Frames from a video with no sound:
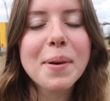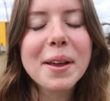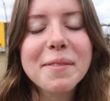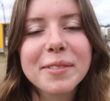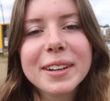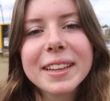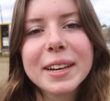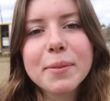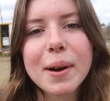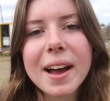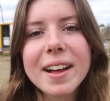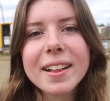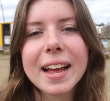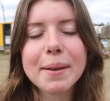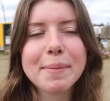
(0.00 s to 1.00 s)
went really
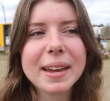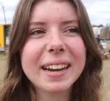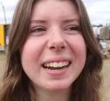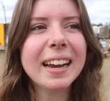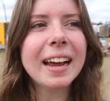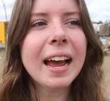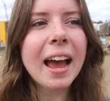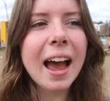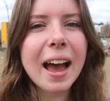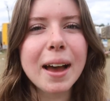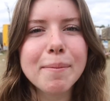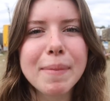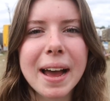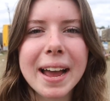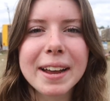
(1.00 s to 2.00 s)
well. I mean,
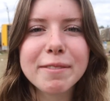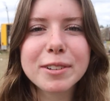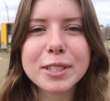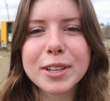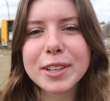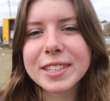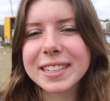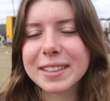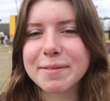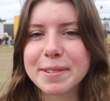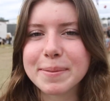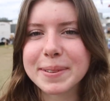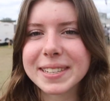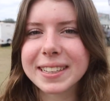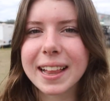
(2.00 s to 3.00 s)
my results in the
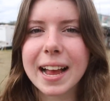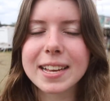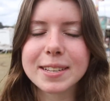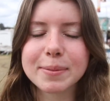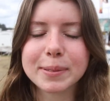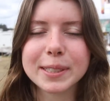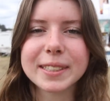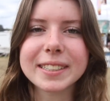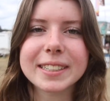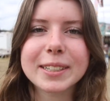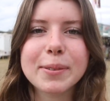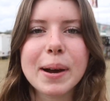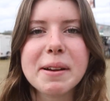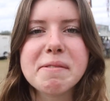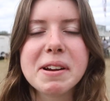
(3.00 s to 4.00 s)
women's class
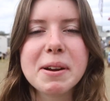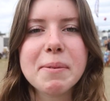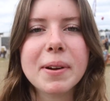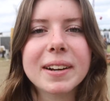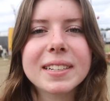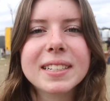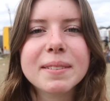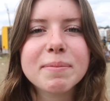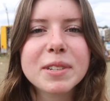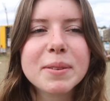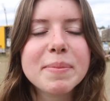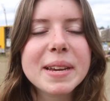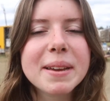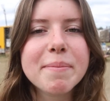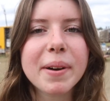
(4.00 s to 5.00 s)
weren't quite where I wanted them
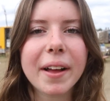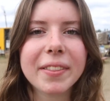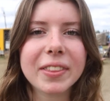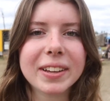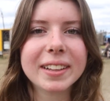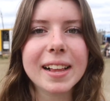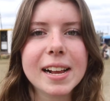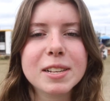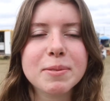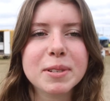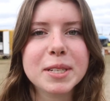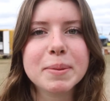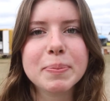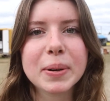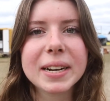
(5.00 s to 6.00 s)
to be, but the class
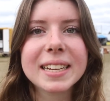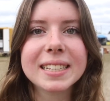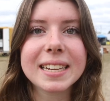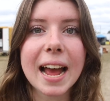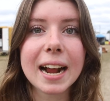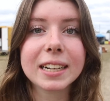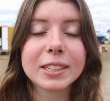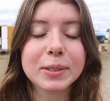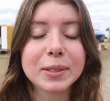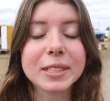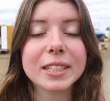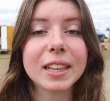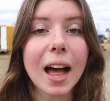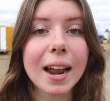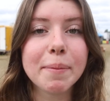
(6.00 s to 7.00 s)
was pretty stacked. There
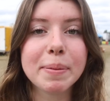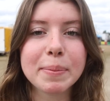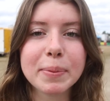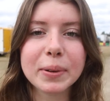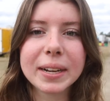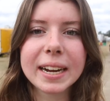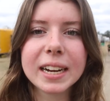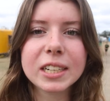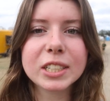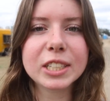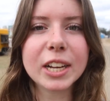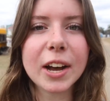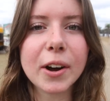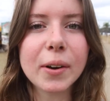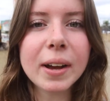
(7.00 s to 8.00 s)
was a lot of people here,
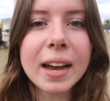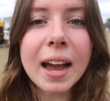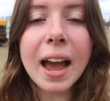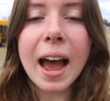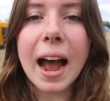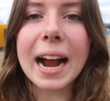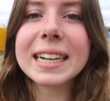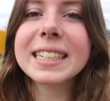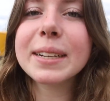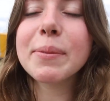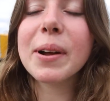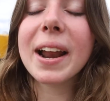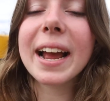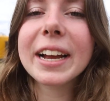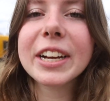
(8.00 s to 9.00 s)
so I
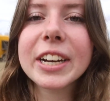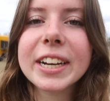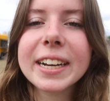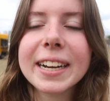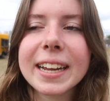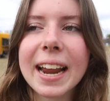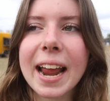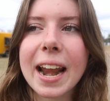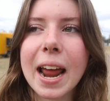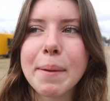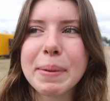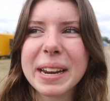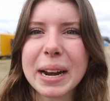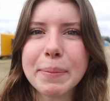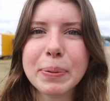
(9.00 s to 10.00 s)
did what I could, and
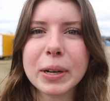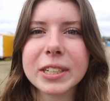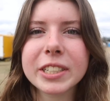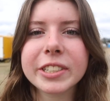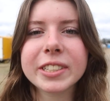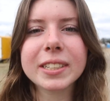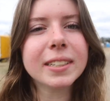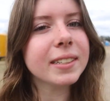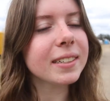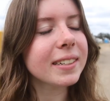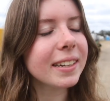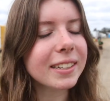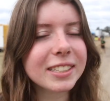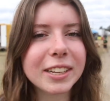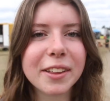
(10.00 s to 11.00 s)
I mean, I pushed
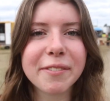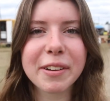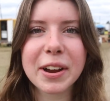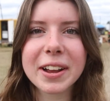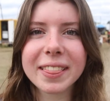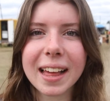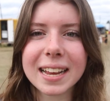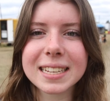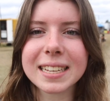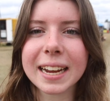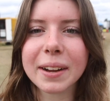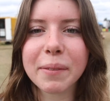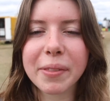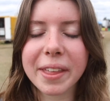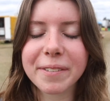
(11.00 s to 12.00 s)
to the very last
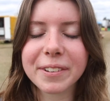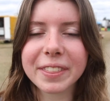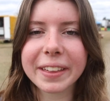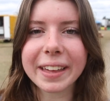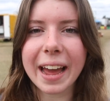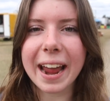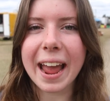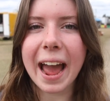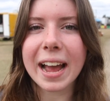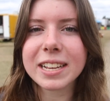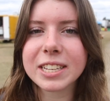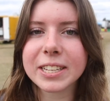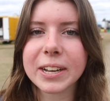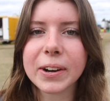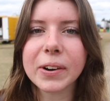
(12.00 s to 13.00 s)
second with everything I
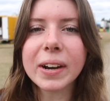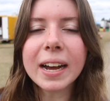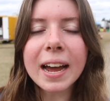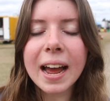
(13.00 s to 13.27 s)
had, so